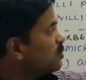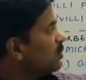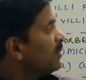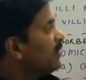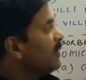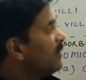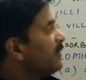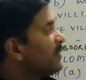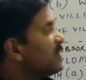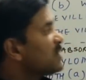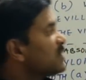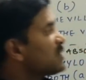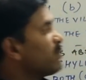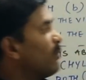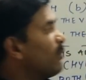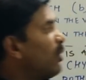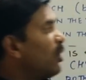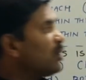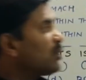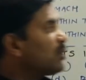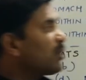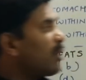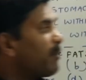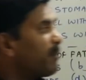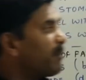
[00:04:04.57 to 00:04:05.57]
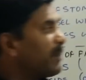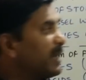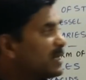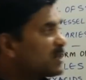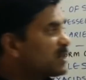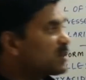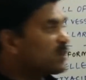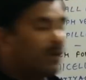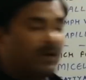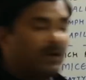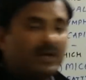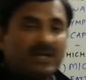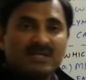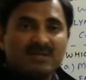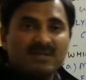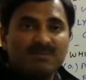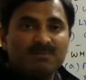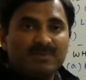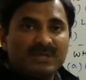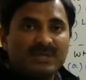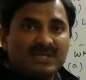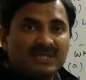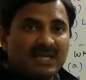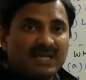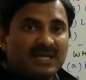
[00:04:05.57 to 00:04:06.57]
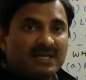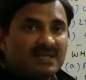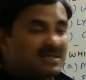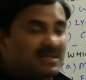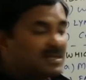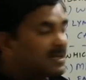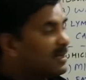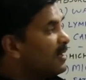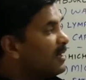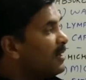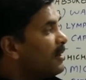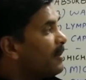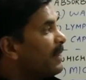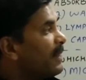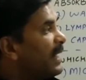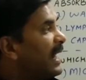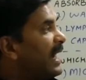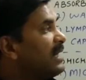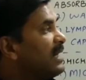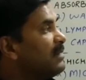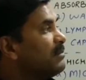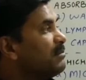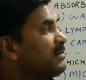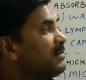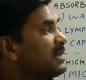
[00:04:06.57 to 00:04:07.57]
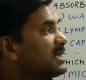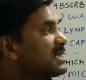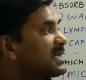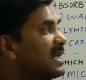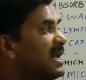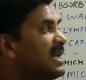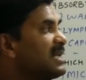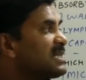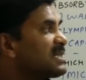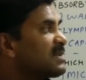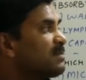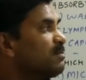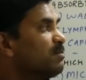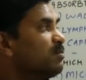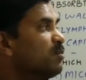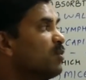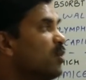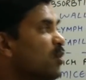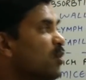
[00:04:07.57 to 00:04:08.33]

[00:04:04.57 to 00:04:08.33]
into small droplets called as micelles, and micelles